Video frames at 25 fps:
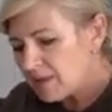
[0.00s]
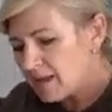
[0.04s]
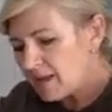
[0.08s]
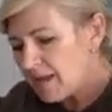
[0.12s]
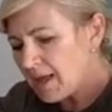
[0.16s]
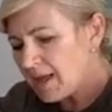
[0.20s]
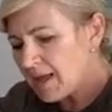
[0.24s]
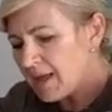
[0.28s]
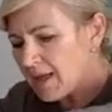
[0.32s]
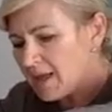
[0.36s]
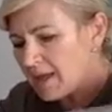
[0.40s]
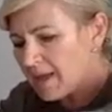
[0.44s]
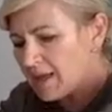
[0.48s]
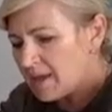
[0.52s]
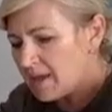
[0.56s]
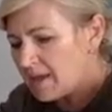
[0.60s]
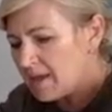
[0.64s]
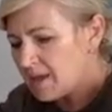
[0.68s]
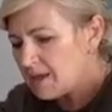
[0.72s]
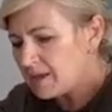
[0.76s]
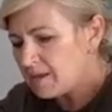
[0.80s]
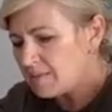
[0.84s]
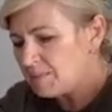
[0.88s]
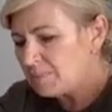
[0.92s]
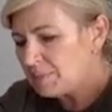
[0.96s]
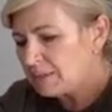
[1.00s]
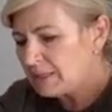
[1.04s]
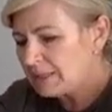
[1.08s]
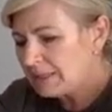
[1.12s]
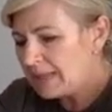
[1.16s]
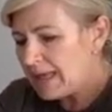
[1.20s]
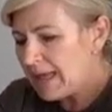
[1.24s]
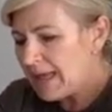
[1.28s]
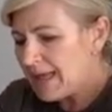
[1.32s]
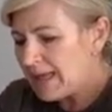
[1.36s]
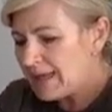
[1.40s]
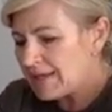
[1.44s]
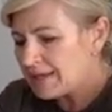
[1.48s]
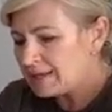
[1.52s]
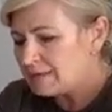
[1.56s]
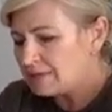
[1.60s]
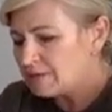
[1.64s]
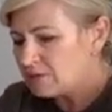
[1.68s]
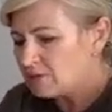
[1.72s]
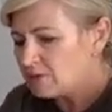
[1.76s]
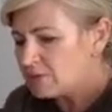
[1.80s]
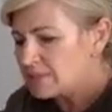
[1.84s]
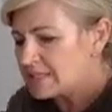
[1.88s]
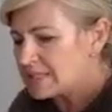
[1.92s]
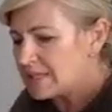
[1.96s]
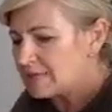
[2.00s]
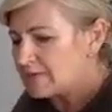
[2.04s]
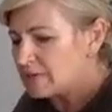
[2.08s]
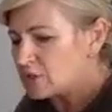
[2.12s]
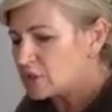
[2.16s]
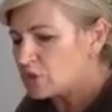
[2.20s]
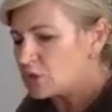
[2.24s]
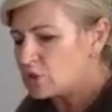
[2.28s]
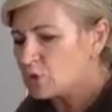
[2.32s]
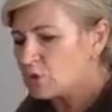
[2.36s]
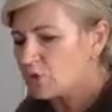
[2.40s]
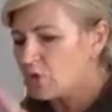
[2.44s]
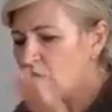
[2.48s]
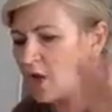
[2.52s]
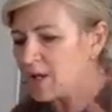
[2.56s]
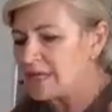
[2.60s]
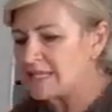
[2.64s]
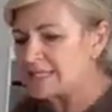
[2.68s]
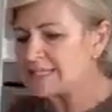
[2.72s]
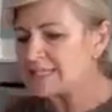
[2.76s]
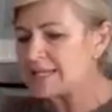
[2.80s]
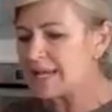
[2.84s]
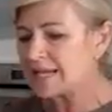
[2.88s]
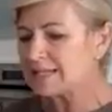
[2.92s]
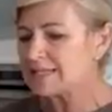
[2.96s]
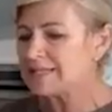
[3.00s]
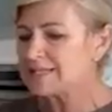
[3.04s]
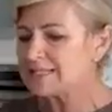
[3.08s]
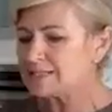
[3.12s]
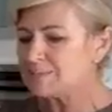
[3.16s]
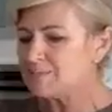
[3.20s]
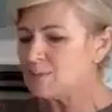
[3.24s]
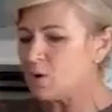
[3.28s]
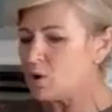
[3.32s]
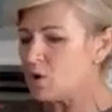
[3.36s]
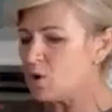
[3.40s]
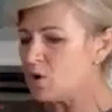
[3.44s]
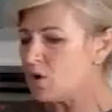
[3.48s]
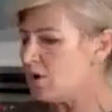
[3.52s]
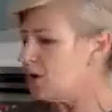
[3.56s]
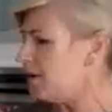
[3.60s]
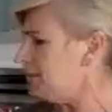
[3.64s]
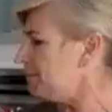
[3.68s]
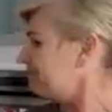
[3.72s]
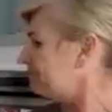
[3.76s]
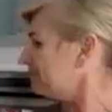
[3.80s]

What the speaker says: a plate? 30 seconds more.